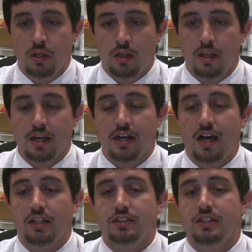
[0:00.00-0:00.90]
They
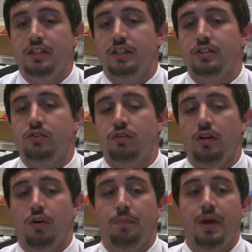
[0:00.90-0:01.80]
acknowledge
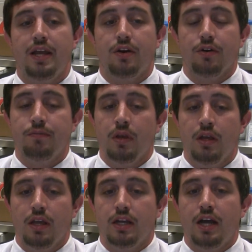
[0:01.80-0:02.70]
that Baker
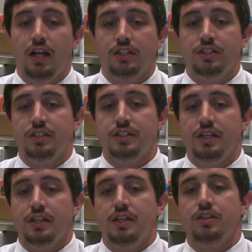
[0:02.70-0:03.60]
acknowledges
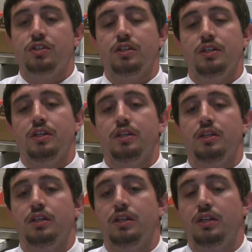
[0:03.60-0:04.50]
that
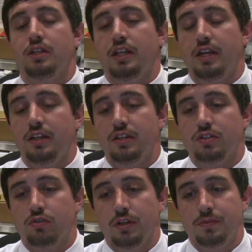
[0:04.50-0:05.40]
in this
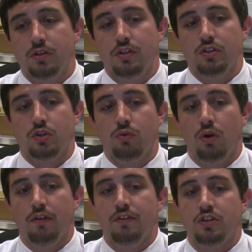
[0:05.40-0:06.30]
scripture there's a
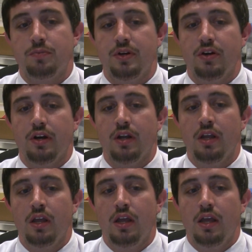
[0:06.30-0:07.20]
role of the Spirit
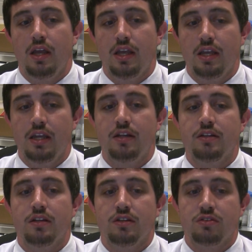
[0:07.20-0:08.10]

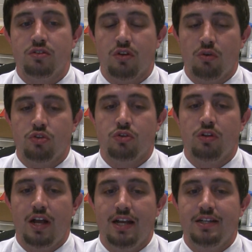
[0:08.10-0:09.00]
in
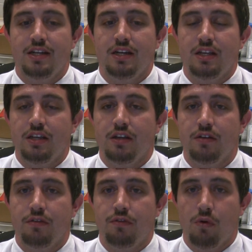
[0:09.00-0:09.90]
social identity
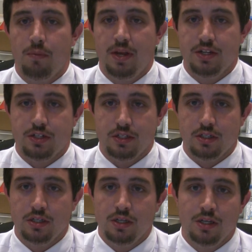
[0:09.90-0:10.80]
formation.
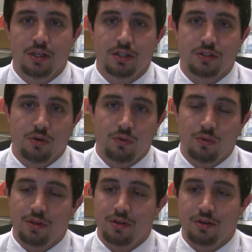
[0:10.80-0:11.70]

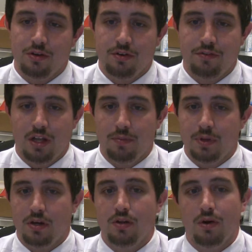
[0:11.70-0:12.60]
So you're
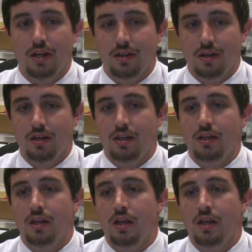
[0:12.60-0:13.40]
developing a new identity.